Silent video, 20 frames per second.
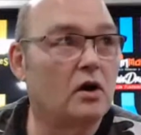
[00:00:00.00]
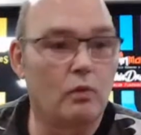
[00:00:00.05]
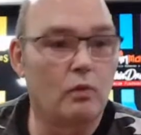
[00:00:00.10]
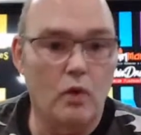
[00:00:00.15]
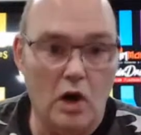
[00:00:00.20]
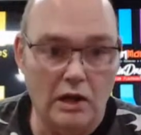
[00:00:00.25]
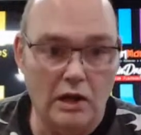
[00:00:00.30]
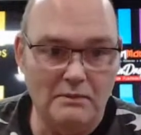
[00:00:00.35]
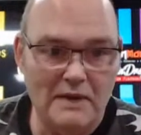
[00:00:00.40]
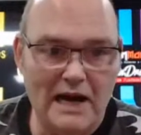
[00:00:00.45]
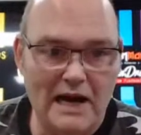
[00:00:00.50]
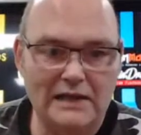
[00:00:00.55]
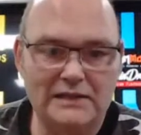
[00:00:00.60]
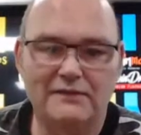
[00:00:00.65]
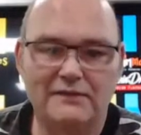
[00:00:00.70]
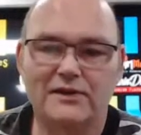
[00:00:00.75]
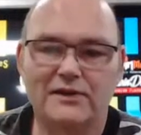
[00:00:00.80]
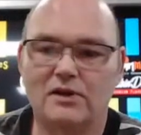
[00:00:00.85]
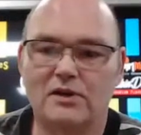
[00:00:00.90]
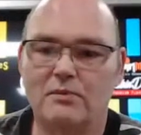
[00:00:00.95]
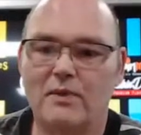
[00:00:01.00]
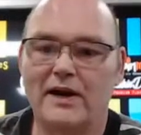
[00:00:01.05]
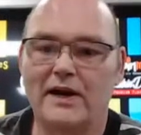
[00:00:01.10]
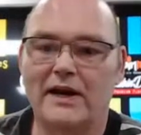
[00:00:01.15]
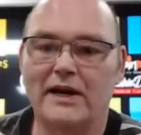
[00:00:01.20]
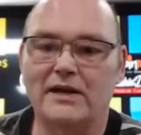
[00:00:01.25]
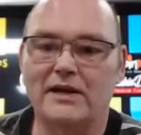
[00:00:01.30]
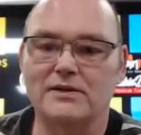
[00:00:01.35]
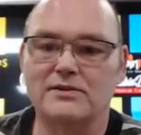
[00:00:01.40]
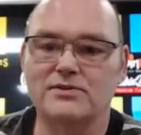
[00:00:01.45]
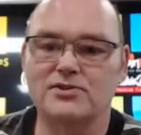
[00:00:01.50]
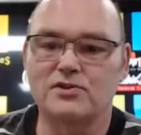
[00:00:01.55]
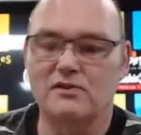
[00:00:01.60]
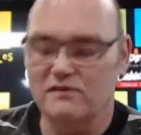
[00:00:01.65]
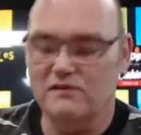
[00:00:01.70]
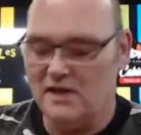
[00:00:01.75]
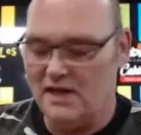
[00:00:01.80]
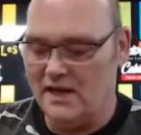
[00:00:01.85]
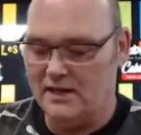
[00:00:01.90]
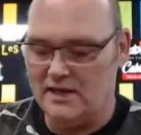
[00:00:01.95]
Walmart if you're American,
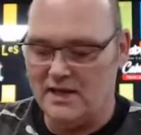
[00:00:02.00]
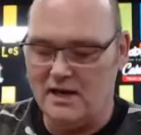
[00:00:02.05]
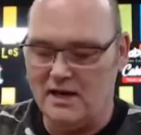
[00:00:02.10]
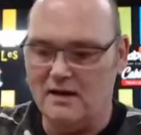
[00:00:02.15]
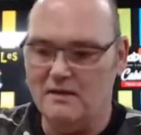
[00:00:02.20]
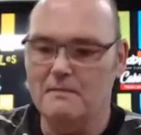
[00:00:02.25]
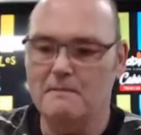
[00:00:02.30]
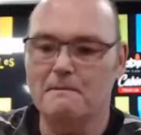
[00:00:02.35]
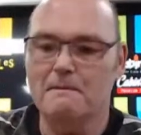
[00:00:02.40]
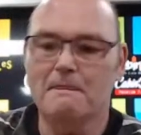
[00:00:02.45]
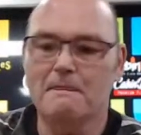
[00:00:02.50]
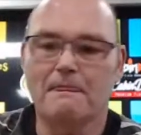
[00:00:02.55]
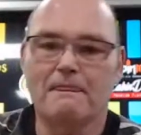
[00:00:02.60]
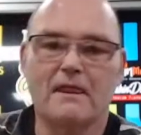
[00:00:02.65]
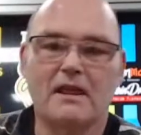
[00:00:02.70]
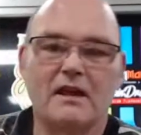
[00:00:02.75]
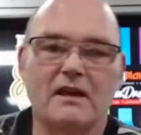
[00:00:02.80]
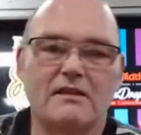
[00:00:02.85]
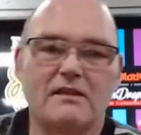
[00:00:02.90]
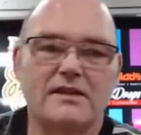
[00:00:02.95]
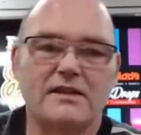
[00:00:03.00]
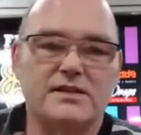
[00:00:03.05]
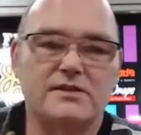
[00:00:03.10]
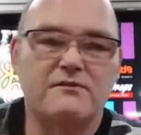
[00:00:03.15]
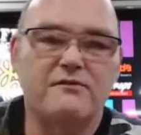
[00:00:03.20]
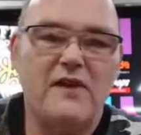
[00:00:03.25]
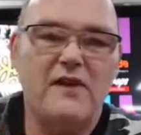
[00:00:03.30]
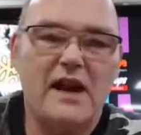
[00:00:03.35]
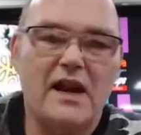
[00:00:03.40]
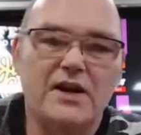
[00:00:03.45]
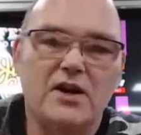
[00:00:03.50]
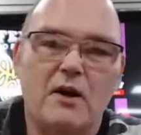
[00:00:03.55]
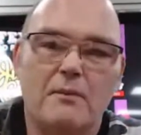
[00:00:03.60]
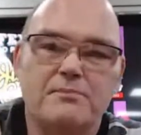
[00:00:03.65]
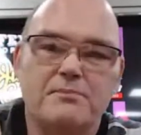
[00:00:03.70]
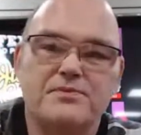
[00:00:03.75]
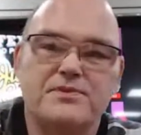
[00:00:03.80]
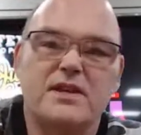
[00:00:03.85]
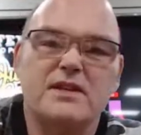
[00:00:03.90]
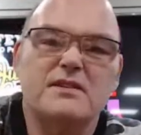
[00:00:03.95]
stuff like that. This is
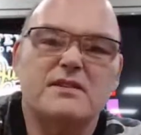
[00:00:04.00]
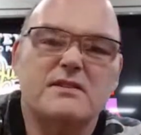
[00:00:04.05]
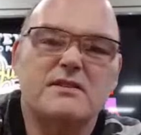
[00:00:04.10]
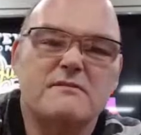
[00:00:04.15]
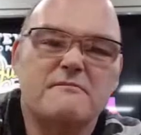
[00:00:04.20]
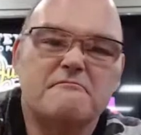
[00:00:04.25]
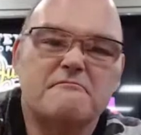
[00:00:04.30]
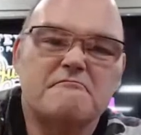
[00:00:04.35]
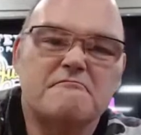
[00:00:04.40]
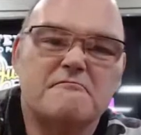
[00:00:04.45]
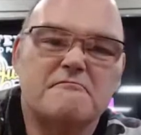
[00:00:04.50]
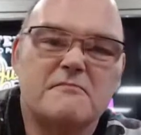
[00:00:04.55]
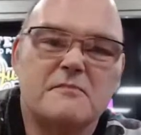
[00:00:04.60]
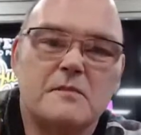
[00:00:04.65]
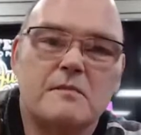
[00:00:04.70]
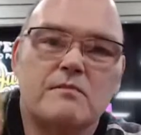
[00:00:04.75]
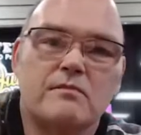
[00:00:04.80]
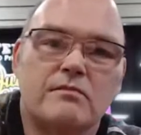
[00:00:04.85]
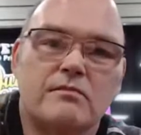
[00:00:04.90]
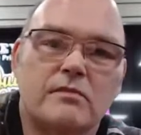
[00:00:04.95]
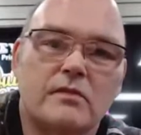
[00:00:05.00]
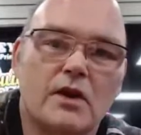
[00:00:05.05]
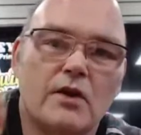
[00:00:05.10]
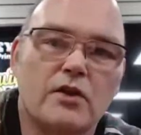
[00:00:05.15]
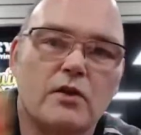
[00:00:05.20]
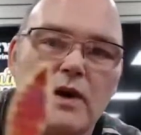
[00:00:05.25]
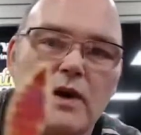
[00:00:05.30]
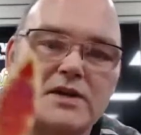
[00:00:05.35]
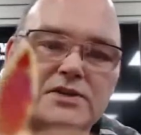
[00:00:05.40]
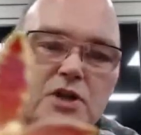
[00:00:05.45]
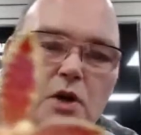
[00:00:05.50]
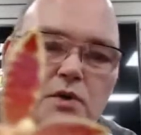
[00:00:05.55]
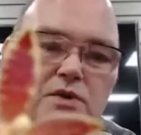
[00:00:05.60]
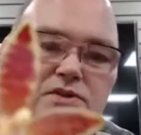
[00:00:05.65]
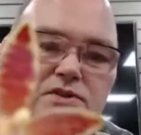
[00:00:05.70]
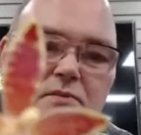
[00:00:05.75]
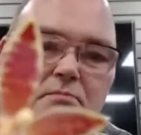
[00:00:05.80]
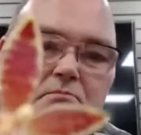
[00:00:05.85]
Phalaenopsis, otherwise known as a